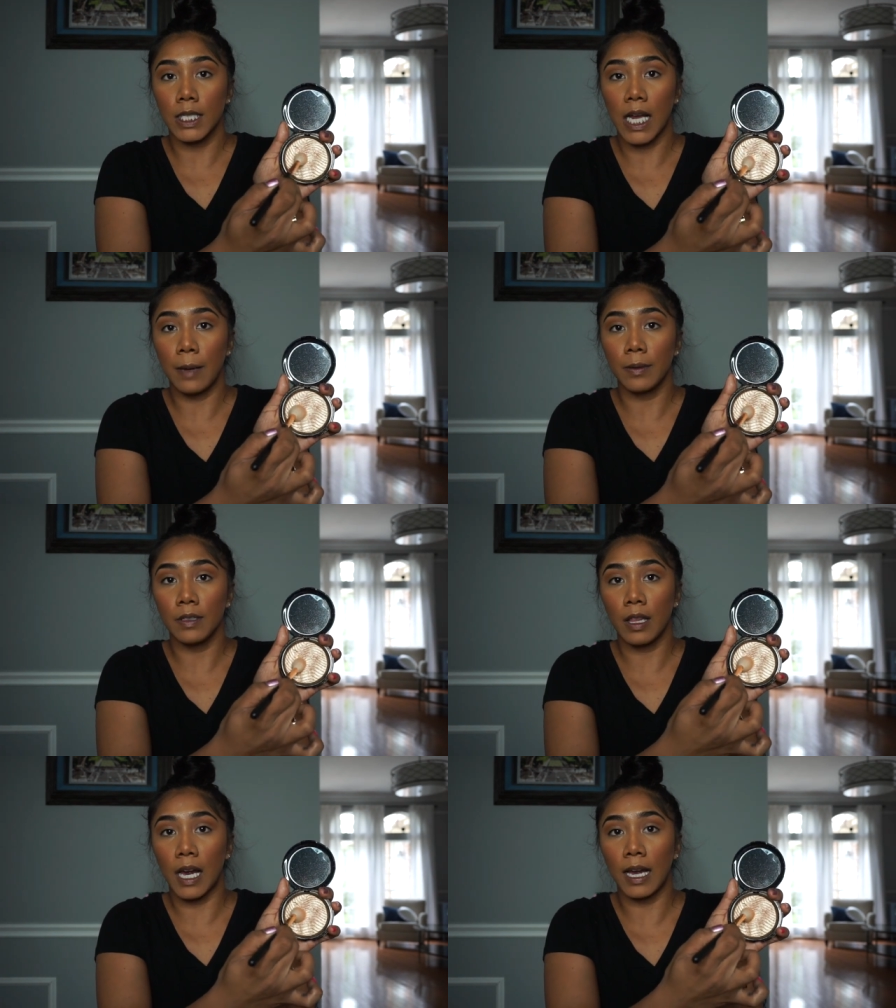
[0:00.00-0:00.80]
tap
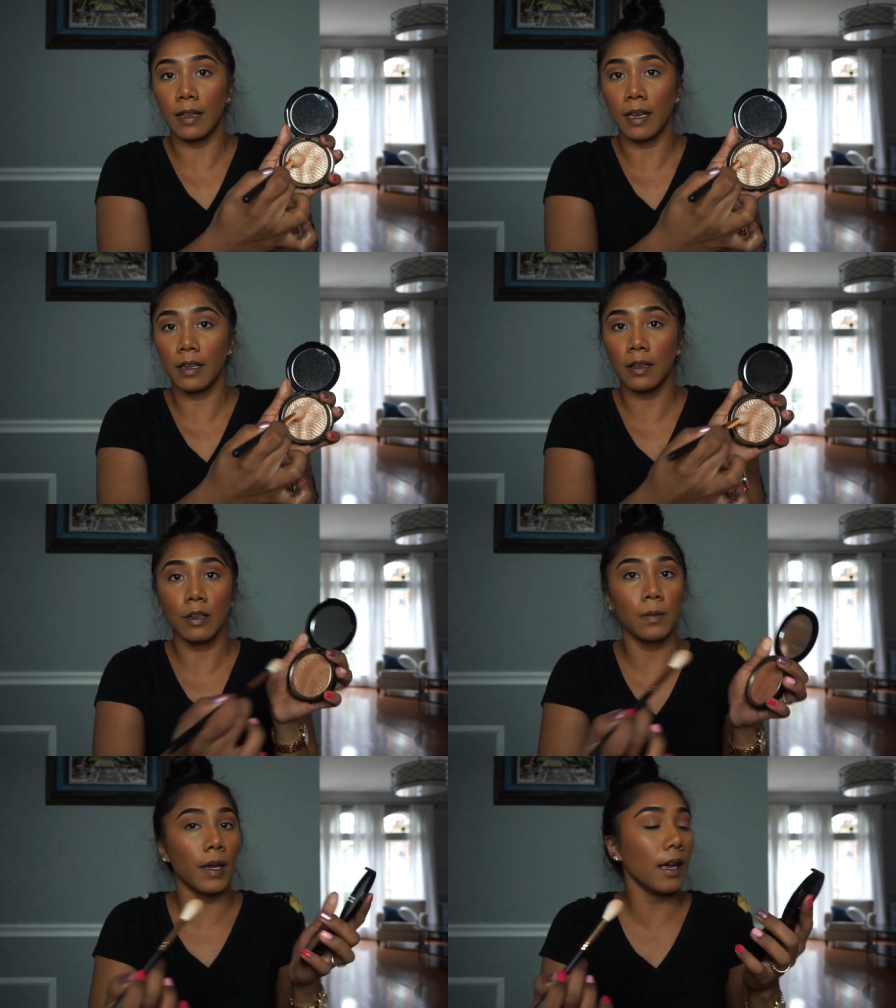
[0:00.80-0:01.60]
into the highlight a
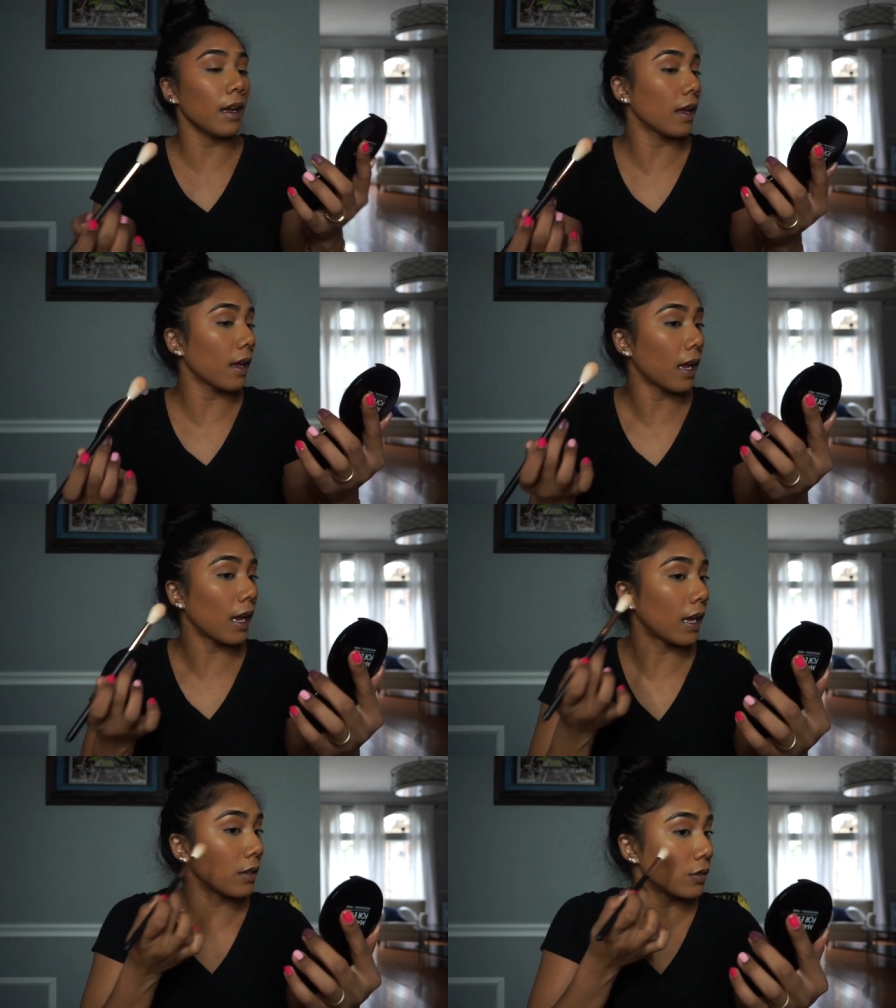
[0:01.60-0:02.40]
little bit
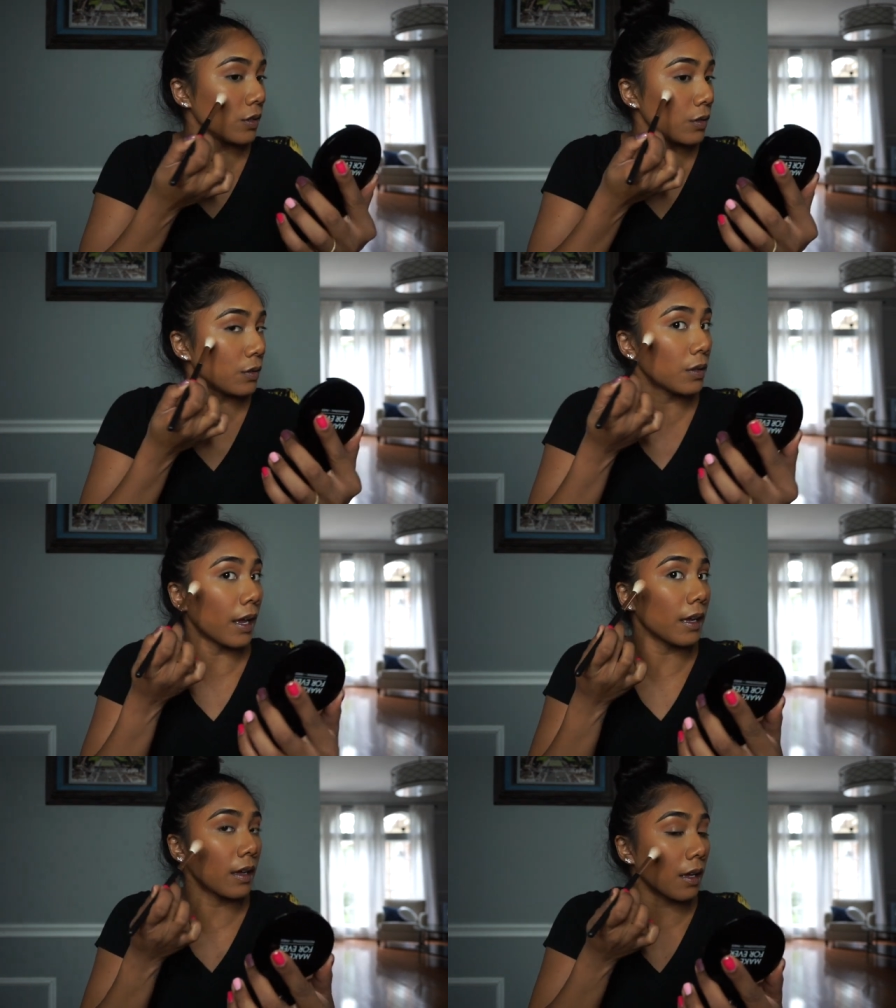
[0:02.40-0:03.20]
and do
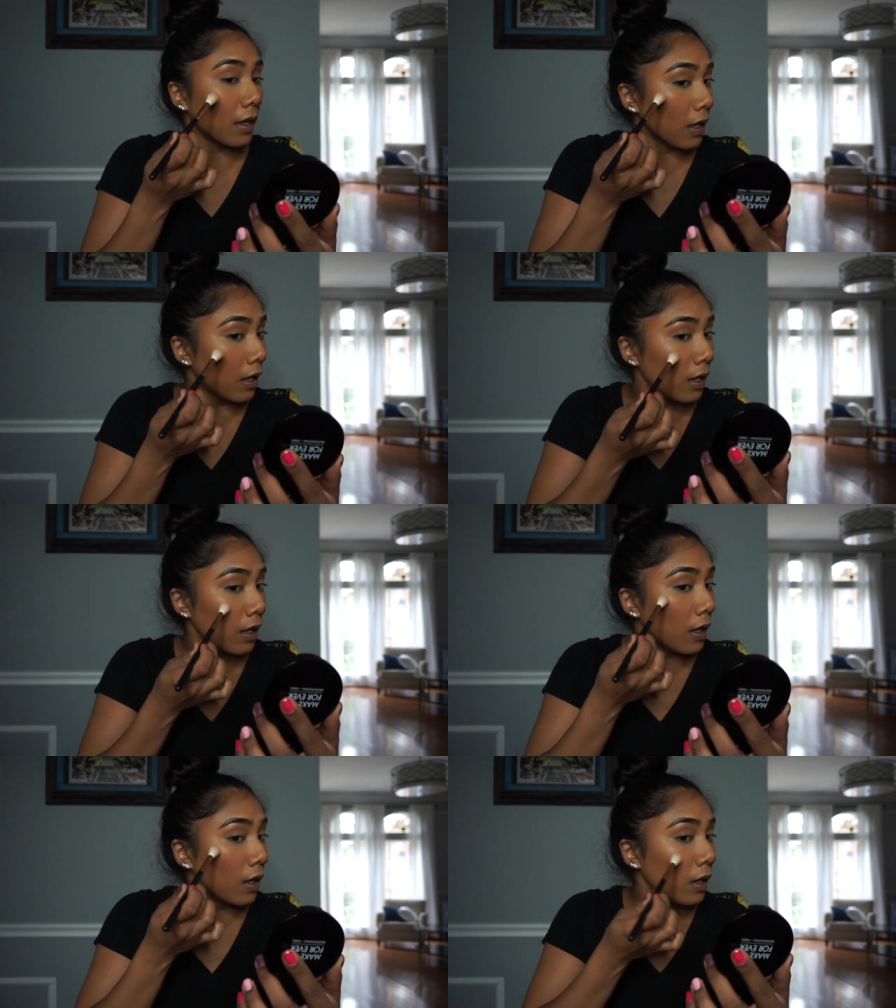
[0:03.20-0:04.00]
like
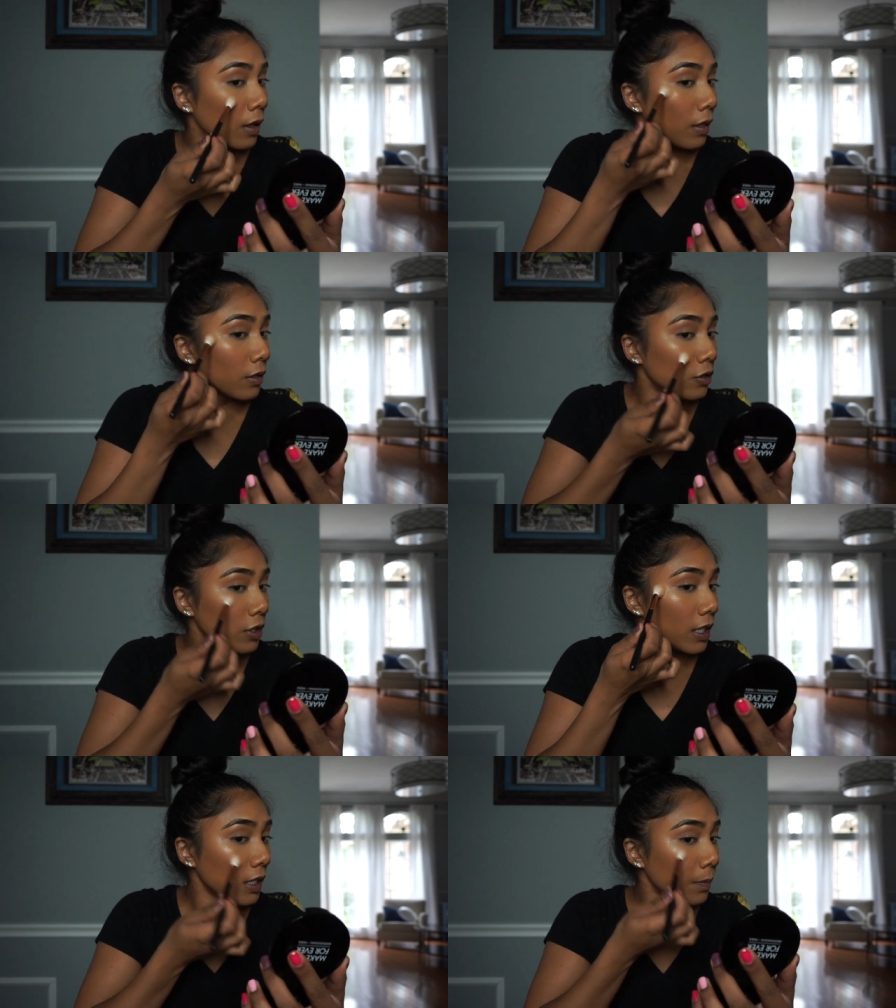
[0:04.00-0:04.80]
the
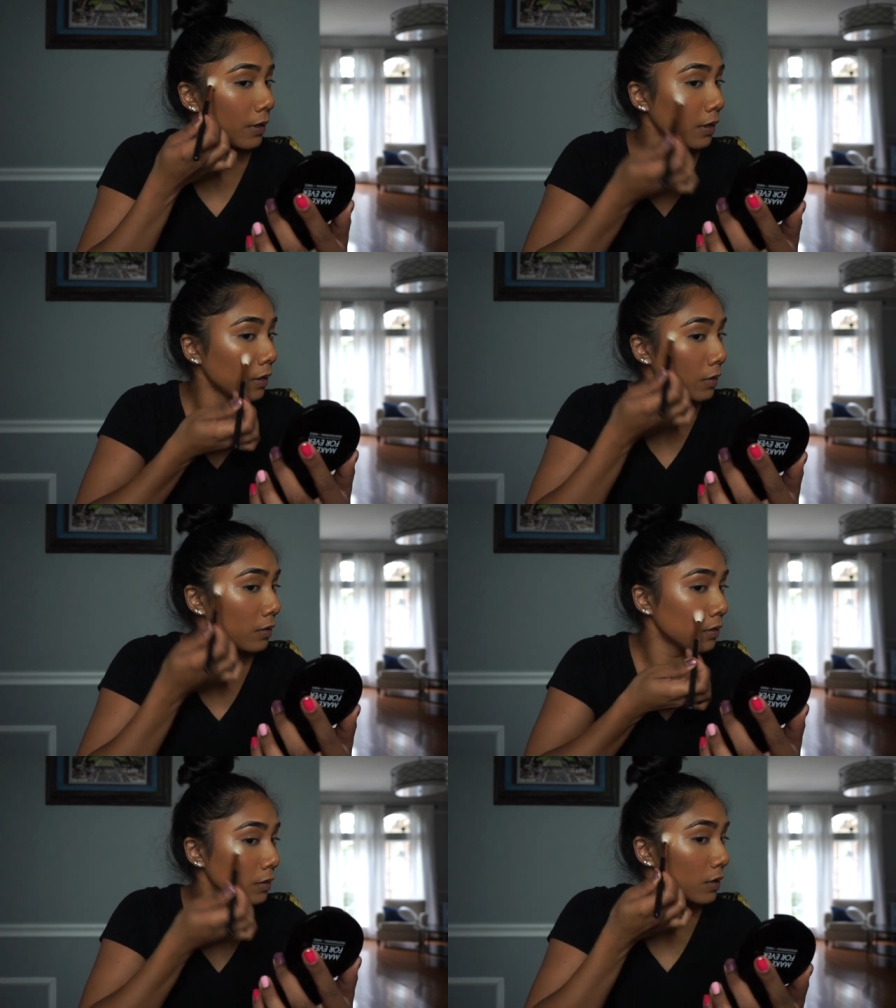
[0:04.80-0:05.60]

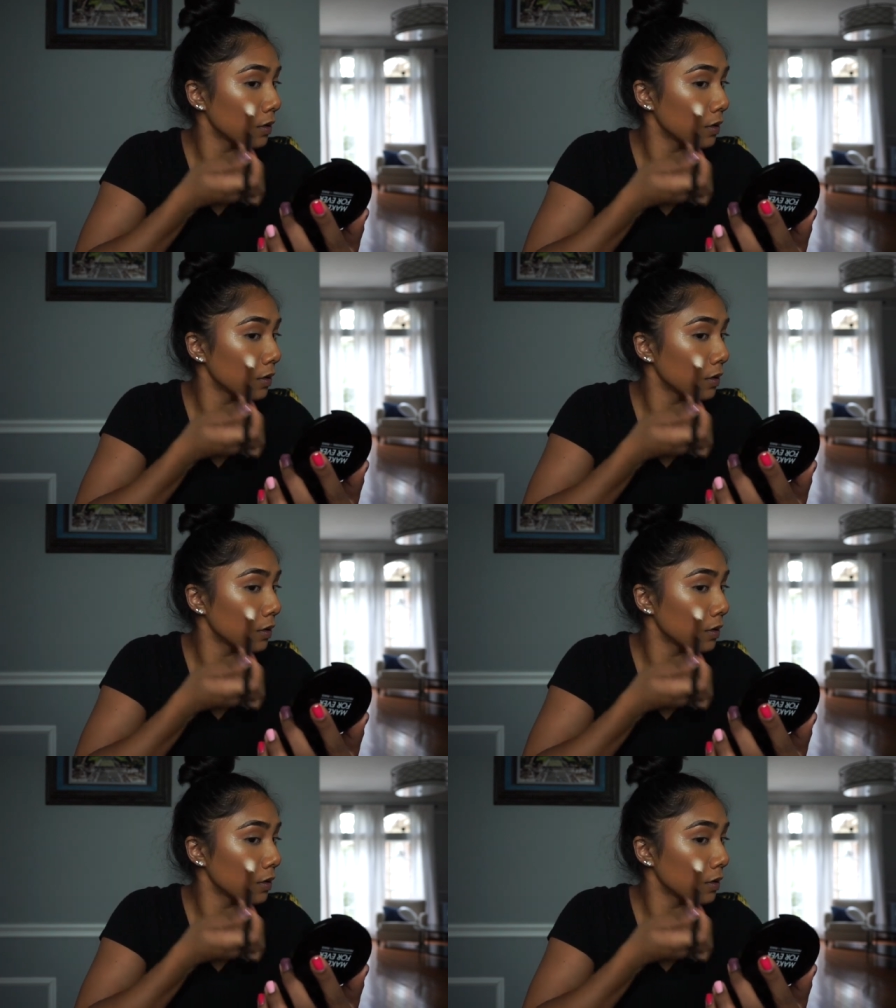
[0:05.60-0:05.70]
cheekbones.